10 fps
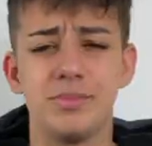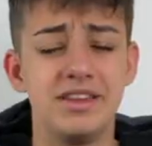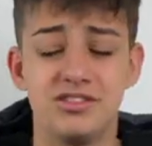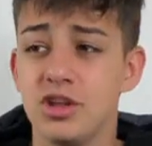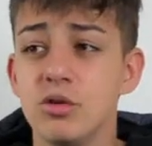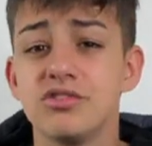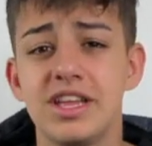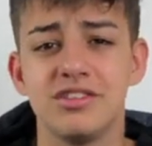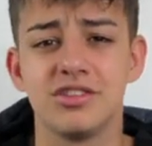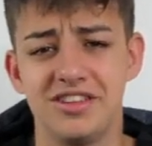makes no
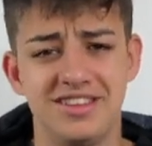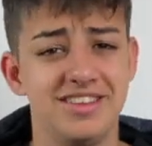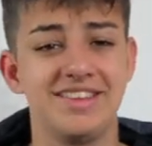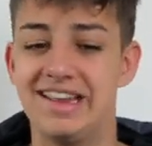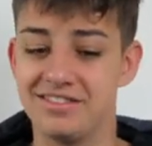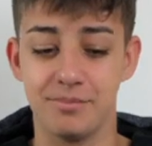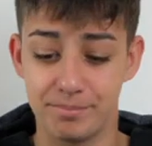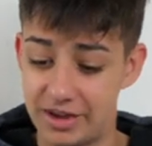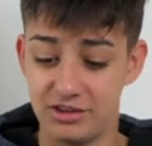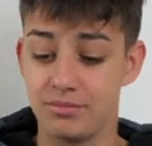sense, because isn't that
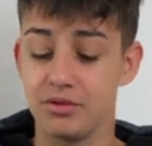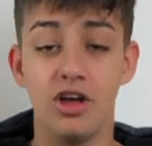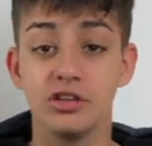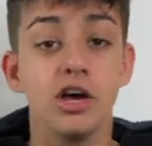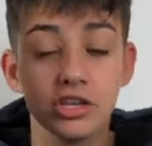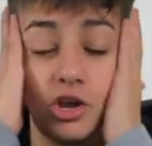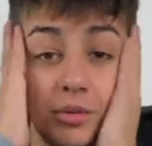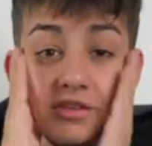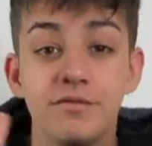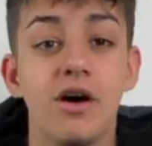some basement? I don't know,
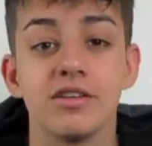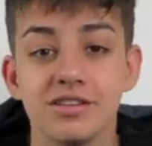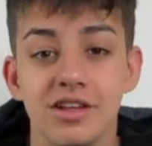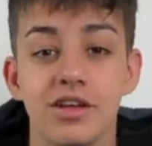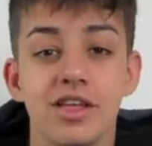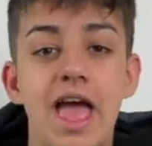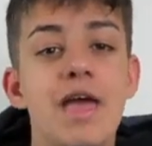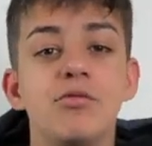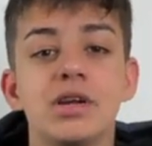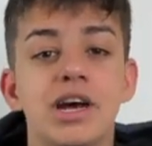but it's fucked. Like,
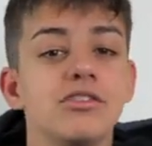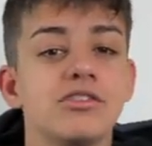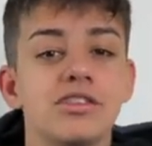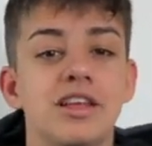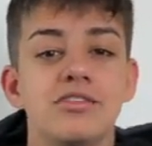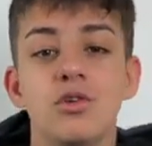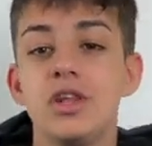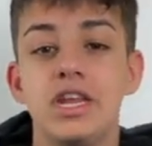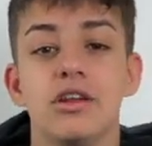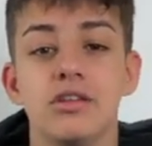everyone else that is not
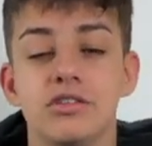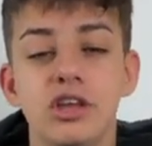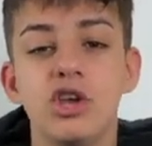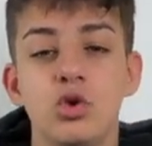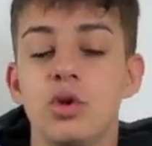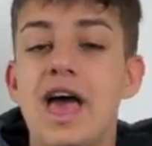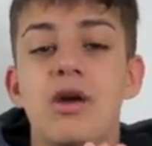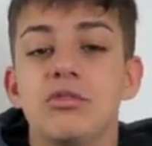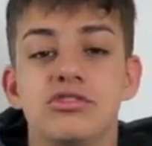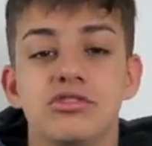in England, your
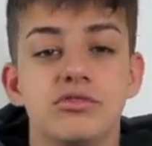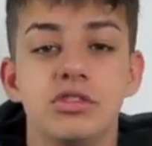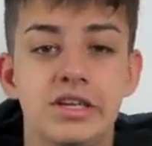language is...